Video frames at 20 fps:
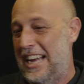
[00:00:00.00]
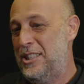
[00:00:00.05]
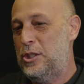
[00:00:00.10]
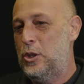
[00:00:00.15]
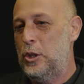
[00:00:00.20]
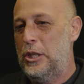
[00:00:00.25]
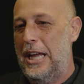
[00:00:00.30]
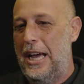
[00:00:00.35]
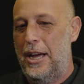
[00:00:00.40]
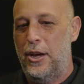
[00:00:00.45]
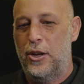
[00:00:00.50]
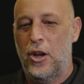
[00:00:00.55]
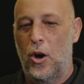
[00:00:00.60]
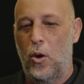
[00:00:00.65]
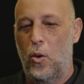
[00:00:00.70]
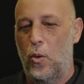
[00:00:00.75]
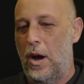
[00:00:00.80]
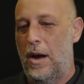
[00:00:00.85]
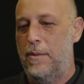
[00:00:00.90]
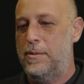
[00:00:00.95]
And today, you
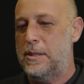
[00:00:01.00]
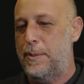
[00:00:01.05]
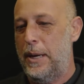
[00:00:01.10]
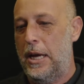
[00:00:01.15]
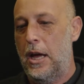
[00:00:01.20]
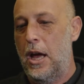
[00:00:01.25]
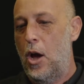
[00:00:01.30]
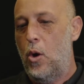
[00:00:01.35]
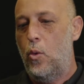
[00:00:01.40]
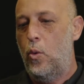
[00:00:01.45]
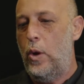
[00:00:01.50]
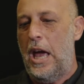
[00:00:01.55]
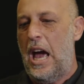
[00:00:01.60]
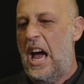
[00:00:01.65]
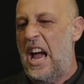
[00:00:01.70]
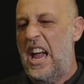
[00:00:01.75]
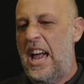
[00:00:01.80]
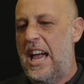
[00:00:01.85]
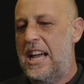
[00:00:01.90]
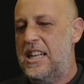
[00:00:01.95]
know, I'm speaking. We
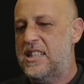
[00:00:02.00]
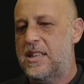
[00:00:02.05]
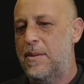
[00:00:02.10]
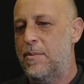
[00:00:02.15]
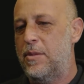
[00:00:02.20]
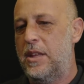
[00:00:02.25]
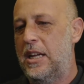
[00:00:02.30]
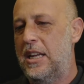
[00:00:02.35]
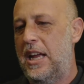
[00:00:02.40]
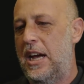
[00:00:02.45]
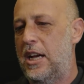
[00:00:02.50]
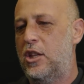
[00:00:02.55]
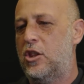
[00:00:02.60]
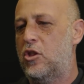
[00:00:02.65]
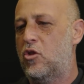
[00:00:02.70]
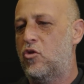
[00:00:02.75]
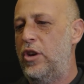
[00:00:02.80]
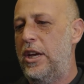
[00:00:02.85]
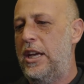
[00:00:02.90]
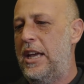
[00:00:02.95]
I had something like
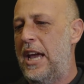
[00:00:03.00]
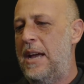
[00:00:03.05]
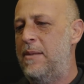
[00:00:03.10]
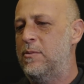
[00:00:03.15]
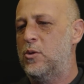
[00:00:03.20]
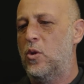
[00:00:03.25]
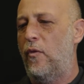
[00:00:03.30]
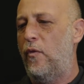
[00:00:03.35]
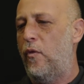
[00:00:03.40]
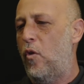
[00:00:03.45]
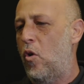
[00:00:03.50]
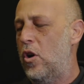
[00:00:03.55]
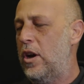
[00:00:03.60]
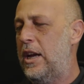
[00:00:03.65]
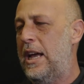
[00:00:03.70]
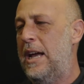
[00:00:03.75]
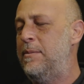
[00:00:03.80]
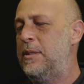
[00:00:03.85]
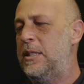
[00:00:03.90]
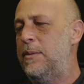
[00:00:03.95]
three games or four
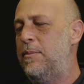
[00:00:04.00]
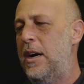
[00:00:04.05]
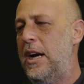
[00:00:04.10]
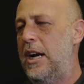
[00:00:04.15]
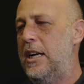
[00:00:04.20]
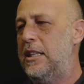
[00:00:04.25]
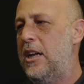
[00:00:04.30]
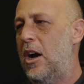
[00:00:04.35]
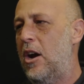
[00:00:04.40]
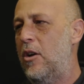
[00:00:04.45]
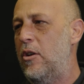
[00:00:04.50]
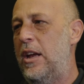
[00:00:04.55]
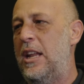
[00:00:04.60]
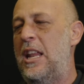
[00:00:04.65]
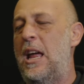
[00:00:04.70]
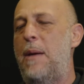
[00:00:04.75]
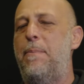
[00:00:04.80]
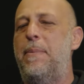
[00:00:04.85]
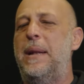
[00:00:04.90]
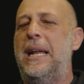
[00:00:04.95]
games in my Atari,
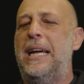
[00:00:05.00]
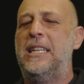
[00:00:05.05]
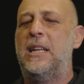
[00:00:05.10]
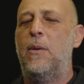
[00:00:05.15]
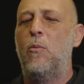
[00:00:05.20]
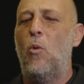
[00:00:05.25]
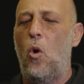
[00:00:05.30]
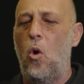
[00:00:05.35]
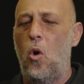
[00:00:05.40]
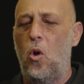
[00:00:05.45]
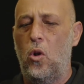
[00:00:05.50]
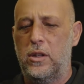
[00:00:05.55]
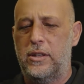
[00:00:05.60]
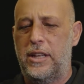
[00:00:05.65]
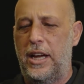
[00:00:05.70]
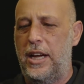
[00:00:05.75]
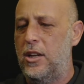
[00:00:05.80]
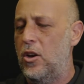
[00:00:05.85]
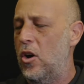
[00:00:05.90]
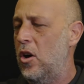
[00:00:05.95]
and I played them all
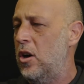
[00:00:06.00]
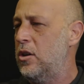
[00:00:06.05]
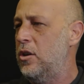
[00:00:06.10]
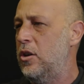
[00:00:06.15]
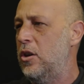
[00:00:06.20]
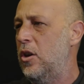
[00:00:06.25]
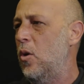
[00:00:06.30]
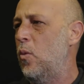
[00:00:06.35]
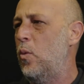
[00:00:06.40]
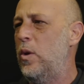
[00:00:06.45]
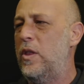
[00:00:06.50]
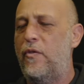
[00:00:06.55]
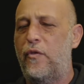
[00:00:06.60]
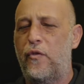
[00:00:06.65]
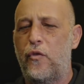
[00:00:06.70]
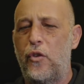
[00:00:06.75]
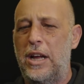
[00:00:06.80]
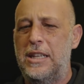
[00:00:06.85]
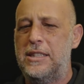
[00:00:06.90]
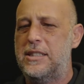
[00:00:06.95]
day long. You know, with
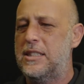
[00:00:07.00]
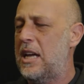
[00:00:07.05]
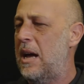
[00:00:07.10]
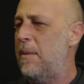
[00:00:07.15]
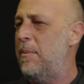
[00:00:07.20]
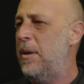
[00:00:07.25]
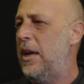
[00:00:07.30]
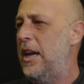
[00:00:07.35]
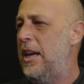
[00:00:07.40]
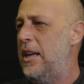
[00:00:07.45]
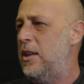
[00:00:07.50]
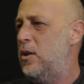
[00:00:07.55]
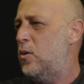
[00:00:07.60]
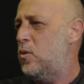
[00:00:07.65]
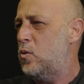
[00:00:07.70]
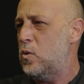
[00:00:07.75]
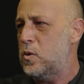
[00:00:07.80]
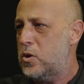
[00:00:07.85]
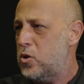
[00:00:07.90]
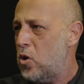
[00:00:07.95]
friends coming in,
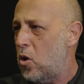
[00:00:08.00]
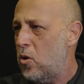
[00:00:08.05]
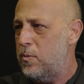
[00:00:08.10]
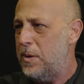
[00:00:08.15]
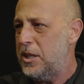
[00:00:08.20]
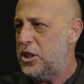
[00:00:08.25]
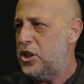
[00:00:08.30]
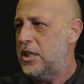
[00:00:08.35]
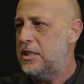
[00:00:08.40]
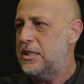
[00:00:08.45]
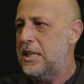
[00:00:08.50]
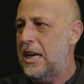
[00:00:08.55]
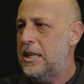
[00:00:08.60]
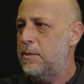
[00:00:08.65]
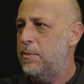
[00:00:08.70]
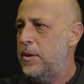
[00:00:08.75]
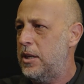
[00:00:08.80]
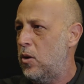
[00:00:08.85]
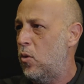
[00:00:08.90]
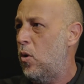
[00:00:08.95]
so much
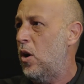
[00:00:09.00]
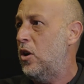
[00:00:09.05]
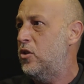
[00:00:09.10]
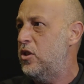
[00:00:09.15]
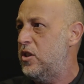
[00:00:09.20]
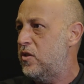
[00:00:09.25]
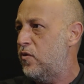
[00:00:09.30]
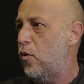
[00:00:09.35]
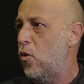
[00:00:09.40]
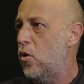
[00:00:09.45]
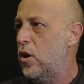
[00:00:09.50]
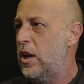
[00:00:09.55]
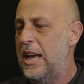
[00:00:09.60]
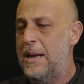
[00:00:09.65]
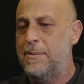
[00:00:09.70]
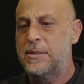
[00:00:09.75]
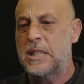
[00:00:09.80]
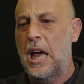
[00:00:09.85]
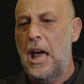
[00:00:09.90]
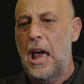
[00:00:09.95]
excitement around these four
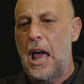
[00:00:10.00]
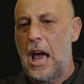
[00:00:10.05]
games.